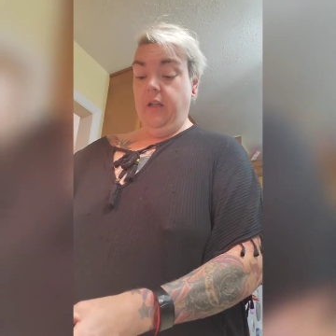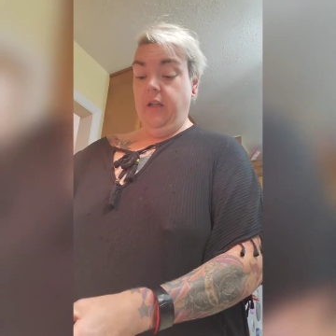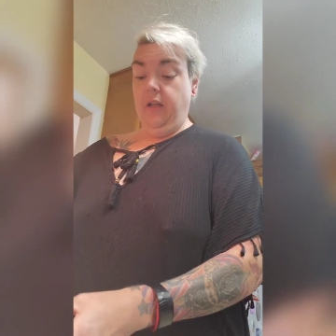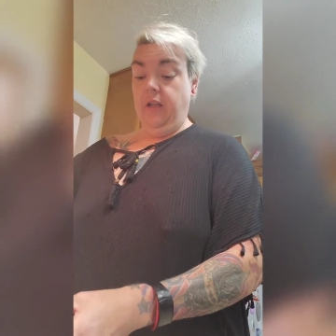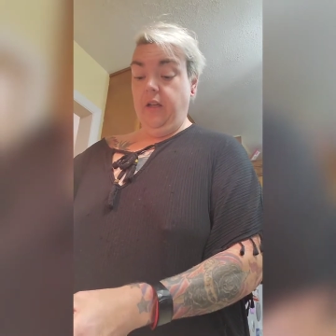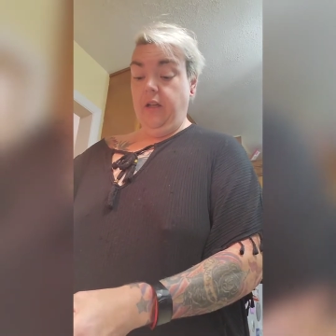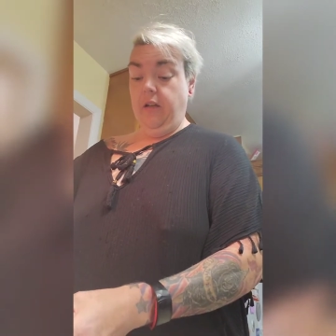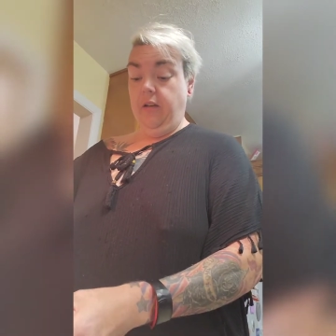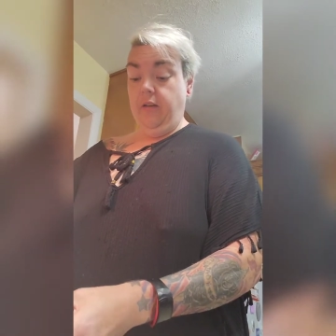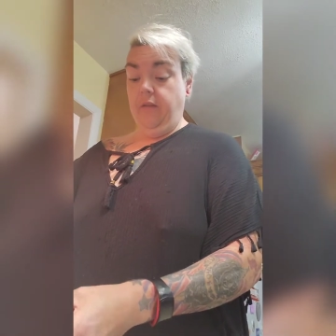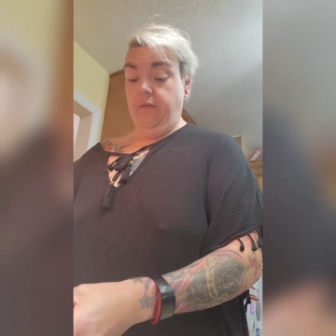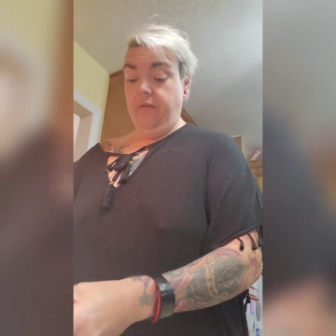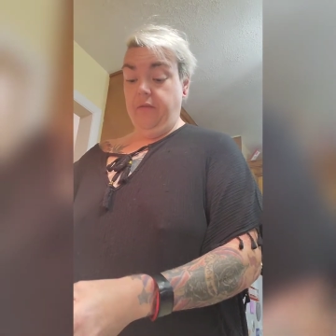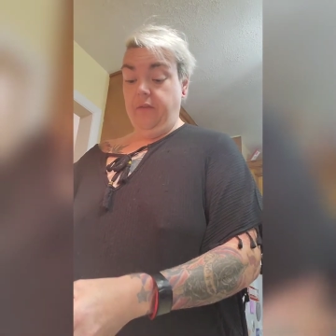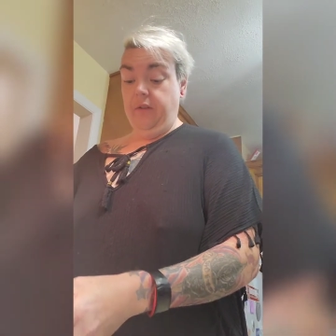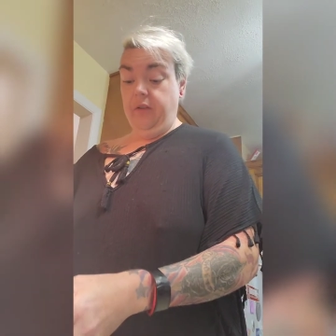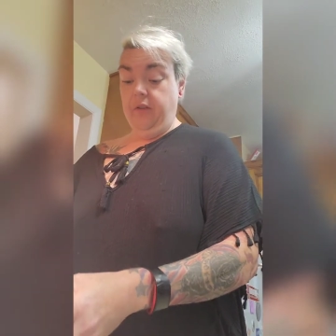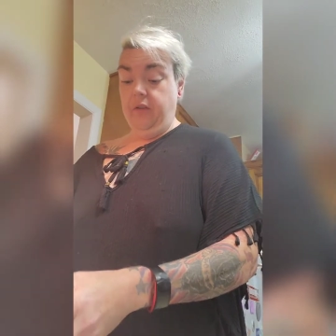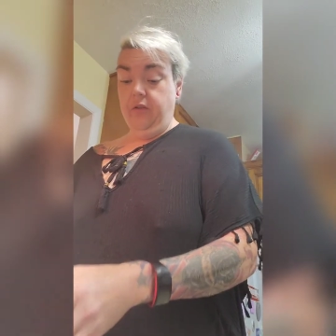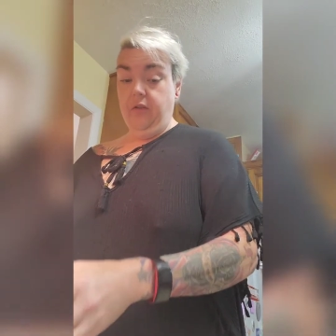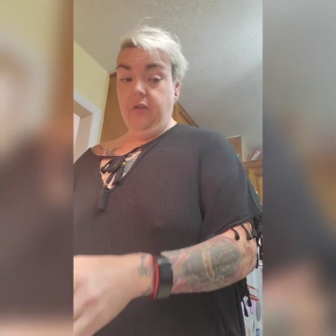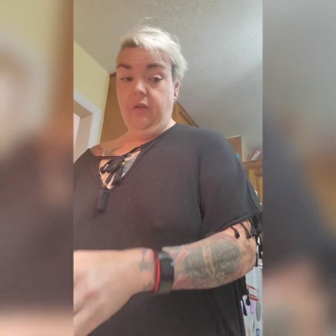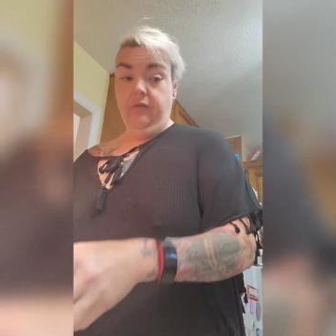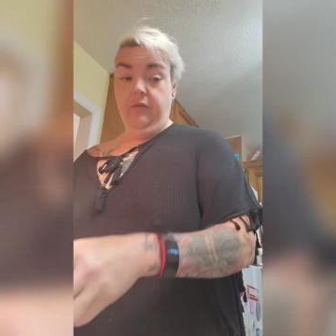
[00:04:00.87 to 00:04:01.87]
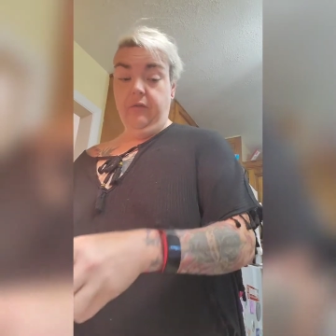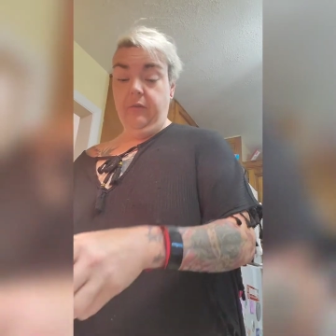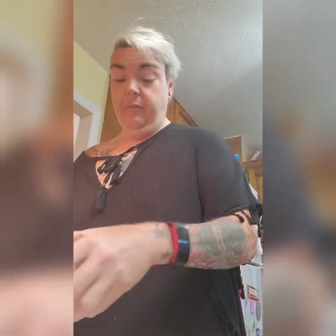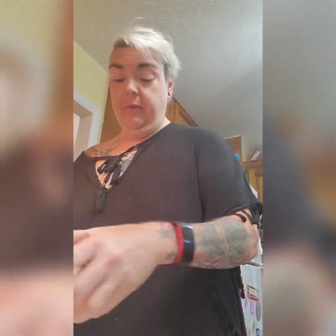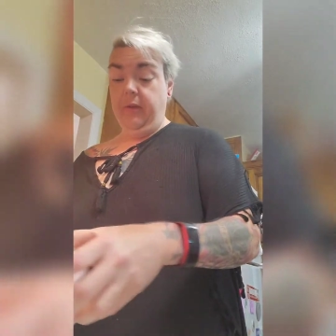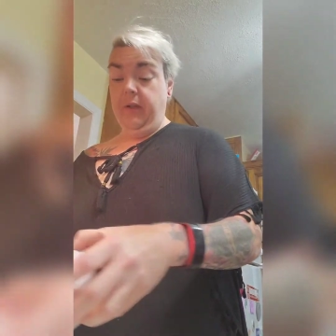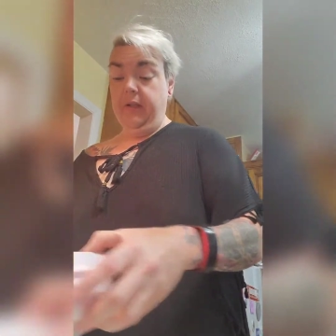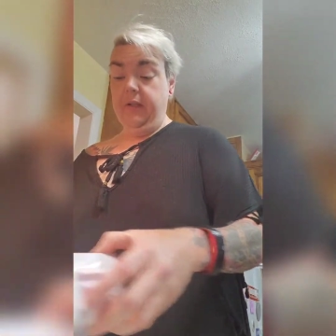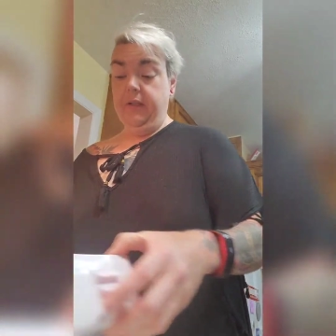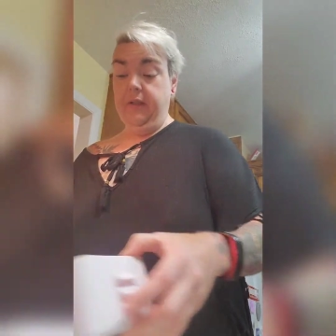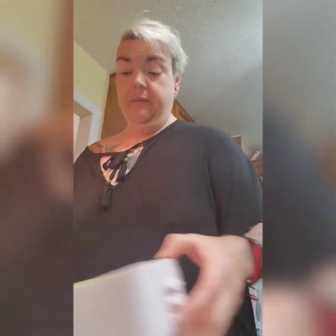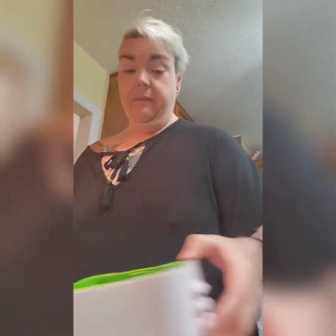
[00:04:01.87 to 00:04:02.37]
of your tofu
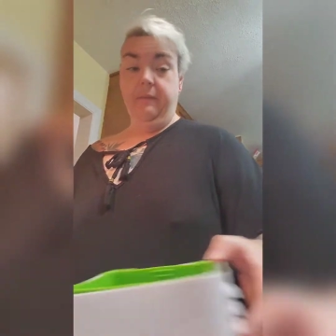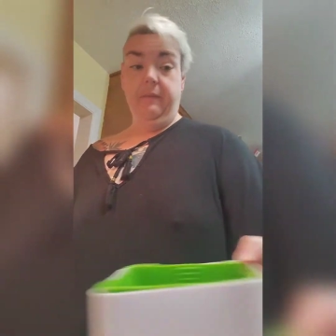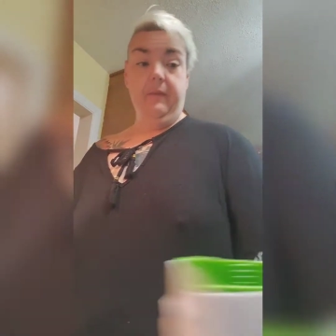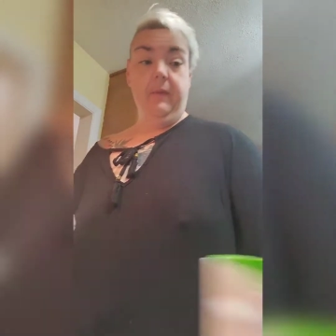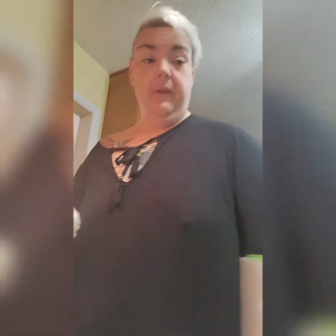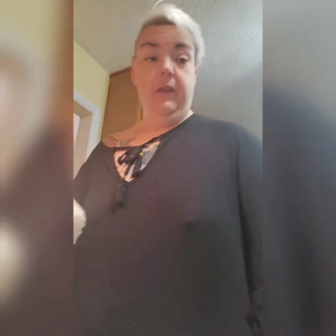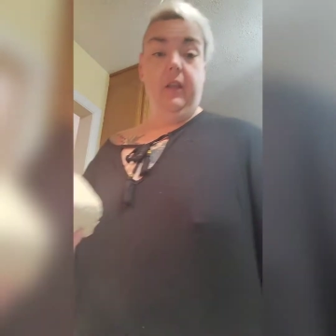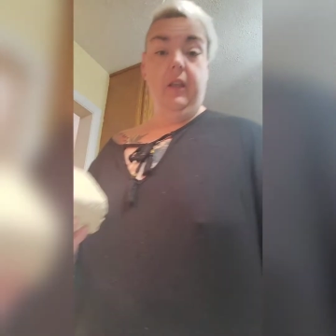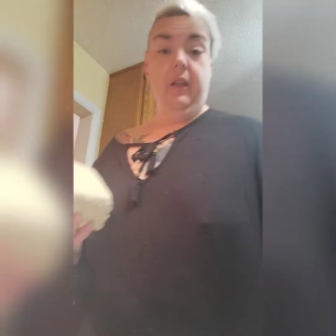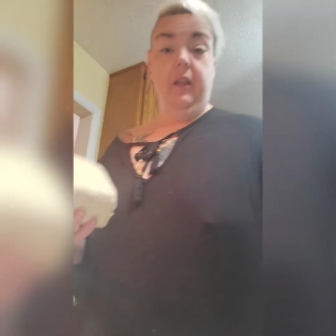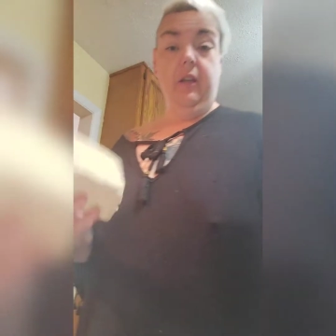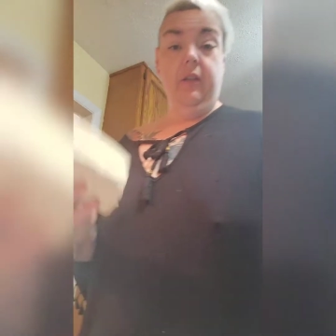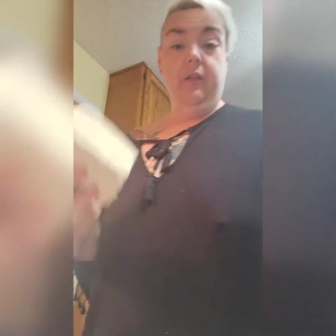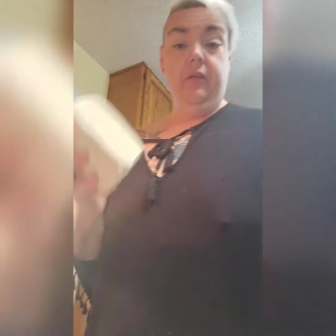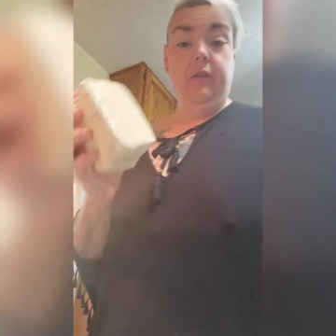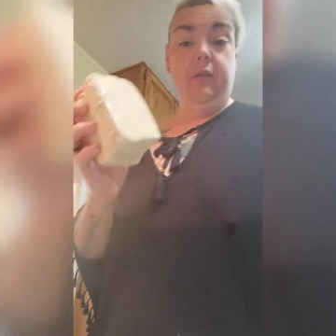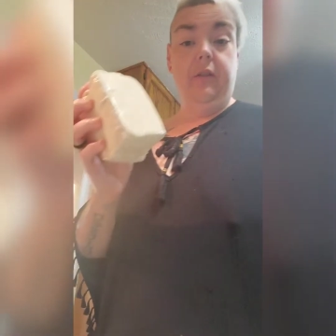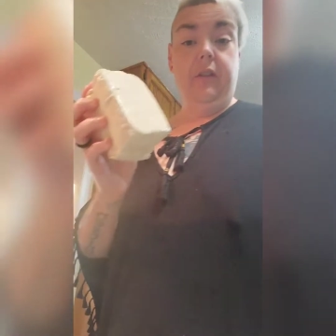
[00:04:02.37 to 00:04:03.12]
press. So